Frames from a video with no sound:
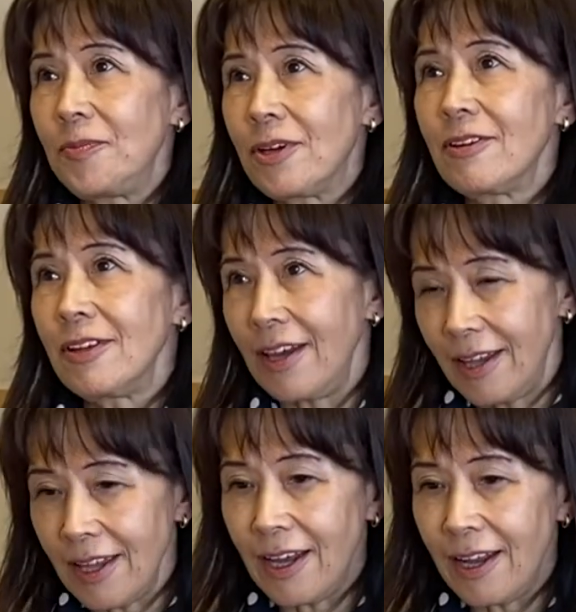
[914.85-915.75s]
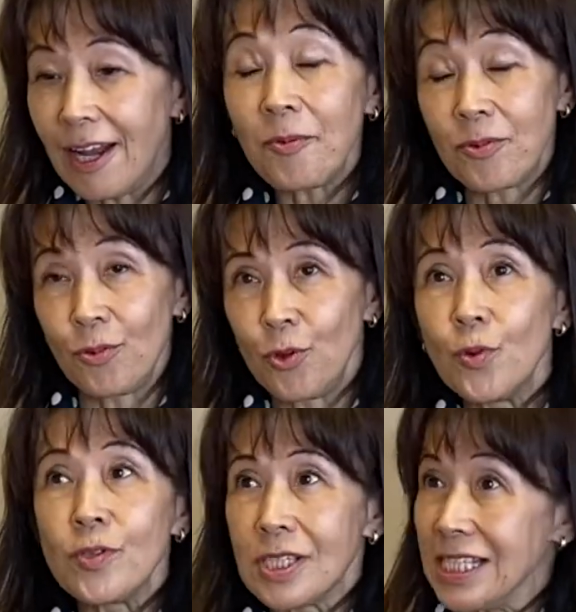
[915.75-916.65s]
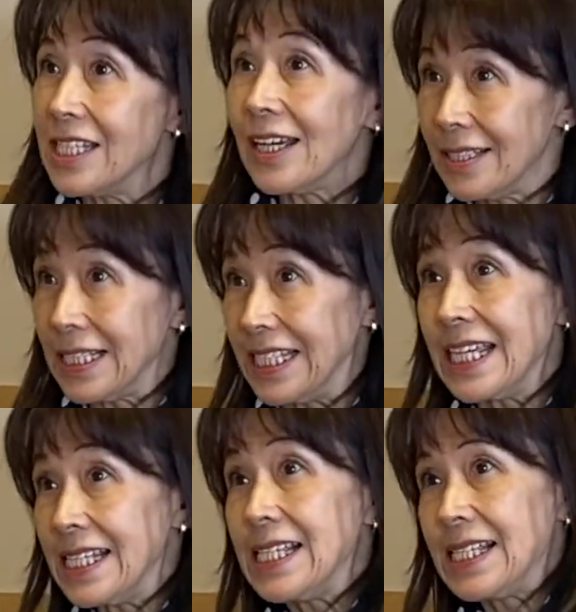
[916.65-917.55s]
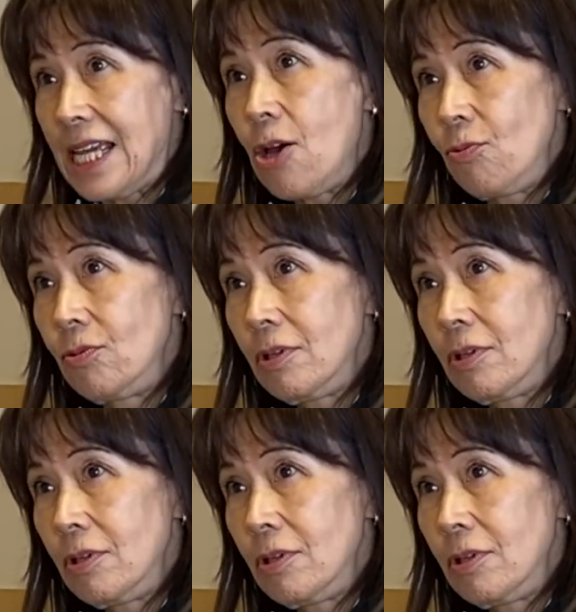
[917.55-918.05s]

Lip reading: because and I love to use jazzy sound.